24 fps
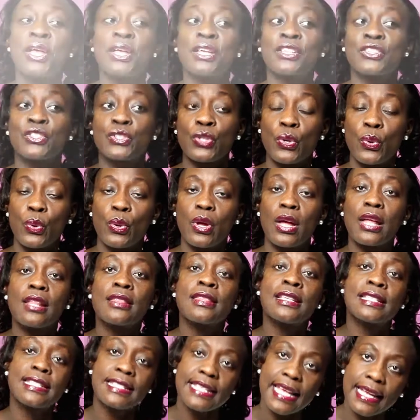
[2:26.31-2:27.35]
So
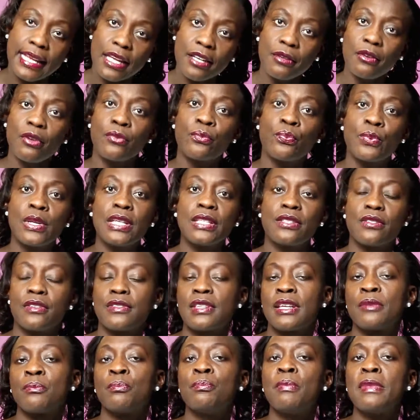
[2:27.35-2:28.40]
the second reason
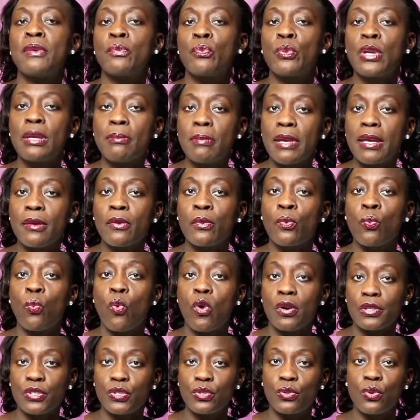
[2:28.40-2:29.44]
that we may
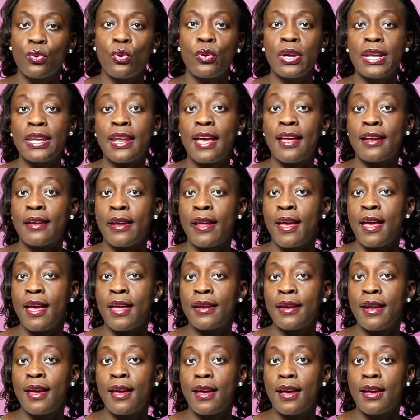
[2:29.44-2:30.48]
want to go in
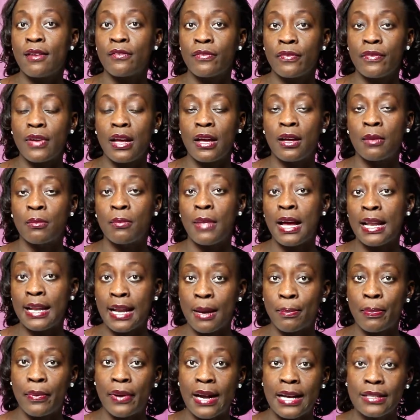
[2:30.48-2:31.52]
and have a
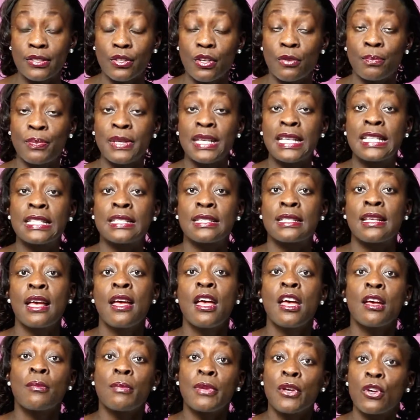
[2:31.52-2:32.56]
laparoscopy is
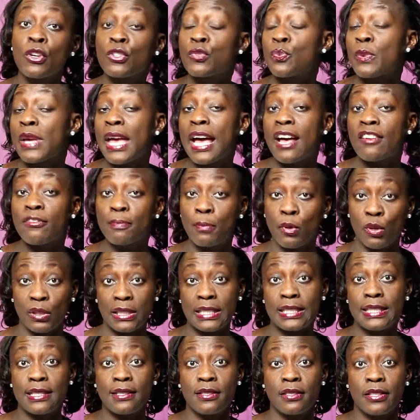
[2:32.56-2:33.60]
because we have
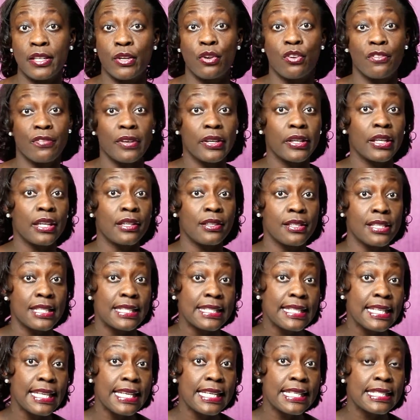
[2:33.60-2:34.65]
polycystic ovarian
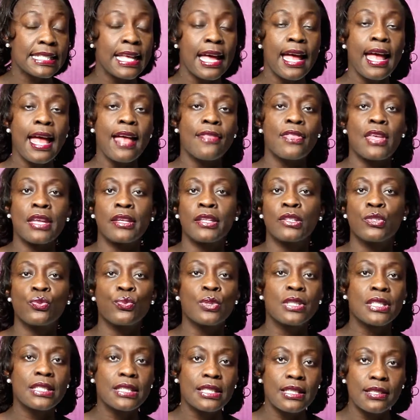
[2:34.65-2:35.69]
disease that is
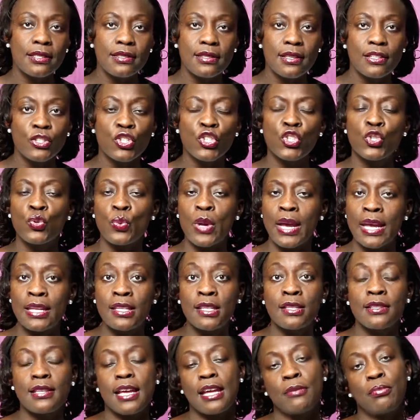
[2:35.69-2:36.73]
resistant to
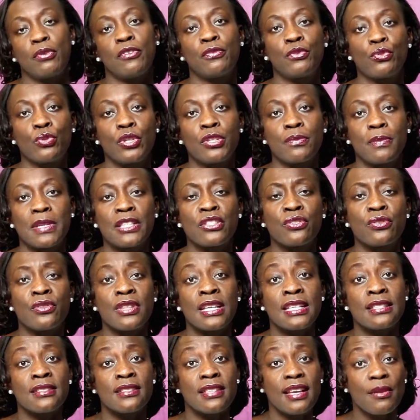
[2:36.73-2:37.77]
any type of treatment. So
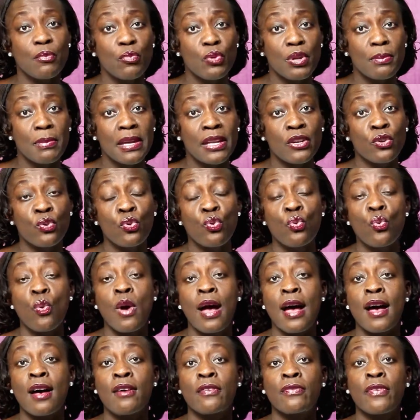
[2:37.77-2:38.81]
there's some women who
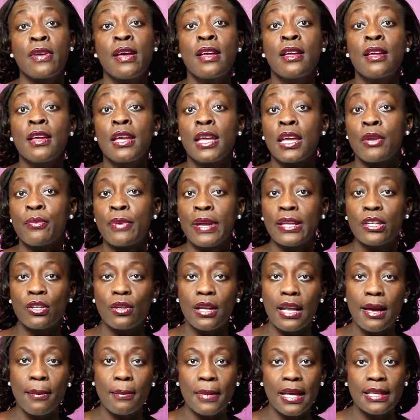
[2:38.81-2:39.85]
have
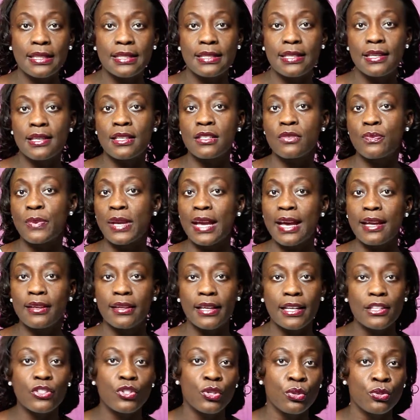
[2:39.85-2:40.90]
irregular menses, we can't
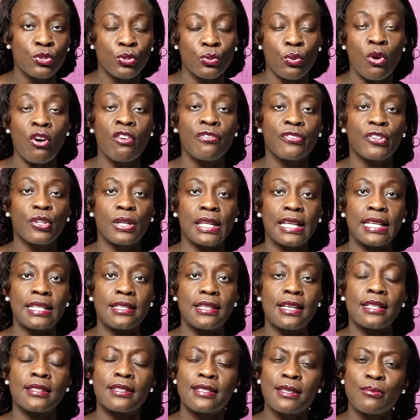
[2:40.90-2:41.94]
get you to ovulate,
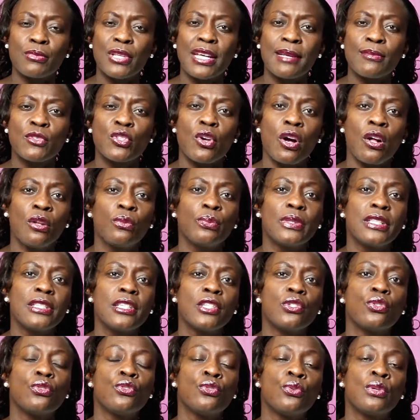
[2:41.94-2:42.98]
and sometimes all we
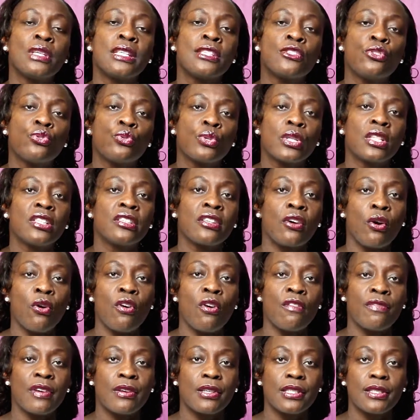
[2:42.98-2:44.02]
need to do is drill the
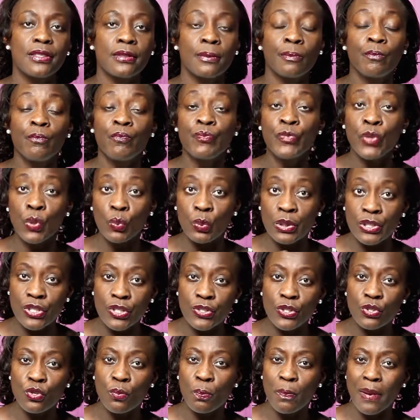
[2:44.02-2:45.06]
ovaries, which
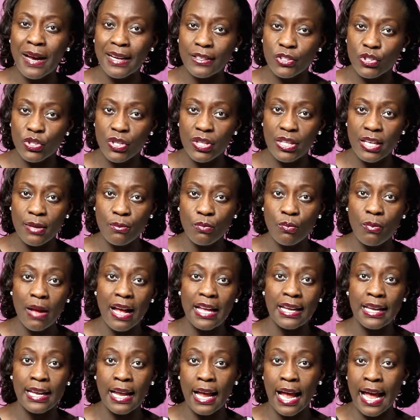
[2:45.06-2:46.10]
is to puncture them
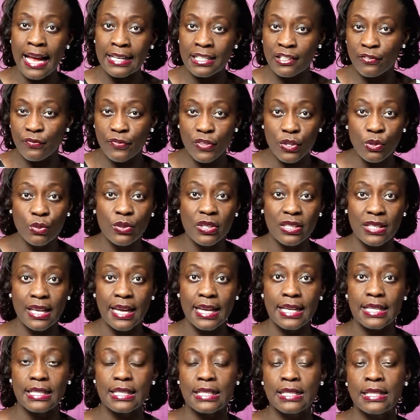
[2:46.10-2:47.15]
at a few
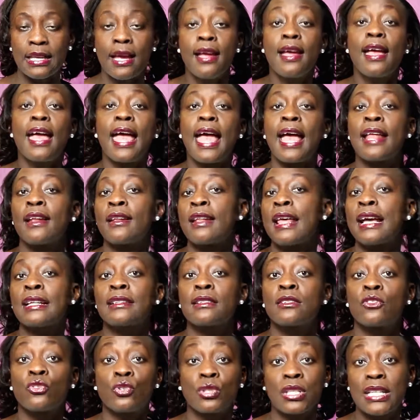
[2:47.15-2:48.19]
sites, and that
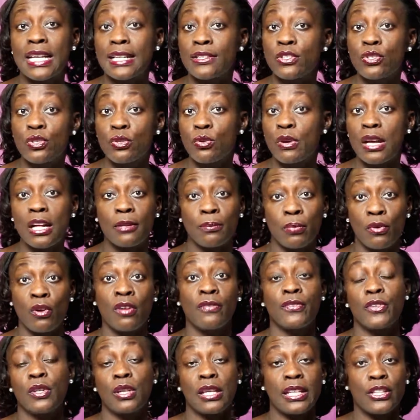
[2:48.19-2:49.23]
tends to help
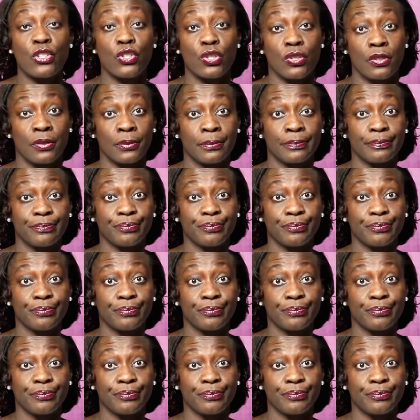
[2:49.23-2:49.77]
ovulation.